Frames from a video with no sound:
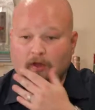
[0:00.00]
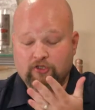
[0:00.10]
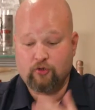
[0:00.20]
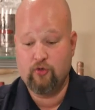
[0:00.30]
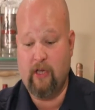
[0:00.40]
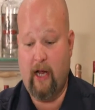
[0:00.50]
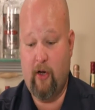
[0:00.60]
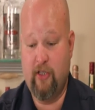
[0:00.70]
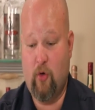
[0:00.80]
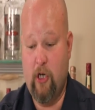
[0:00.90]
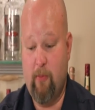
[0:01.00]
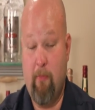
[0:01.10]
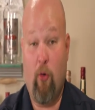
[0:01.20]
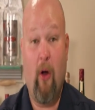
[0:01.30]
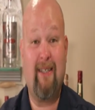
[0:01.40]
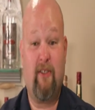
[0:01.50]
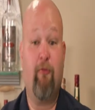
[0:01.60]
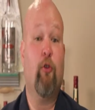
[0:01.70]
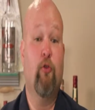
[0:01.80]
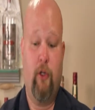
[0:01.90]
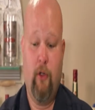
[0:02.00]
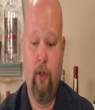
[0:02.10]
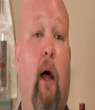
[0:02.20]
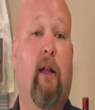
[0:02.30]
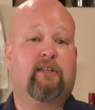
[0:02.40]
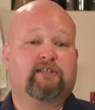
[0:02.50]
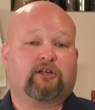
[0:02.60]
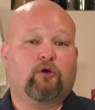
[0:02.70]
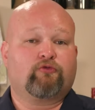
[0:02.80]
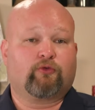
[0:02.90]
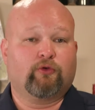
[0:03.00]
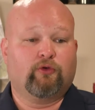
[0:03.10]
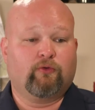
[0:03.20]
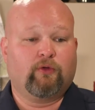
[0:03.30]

A true cider is going to be pressed fruit. Doesn't go through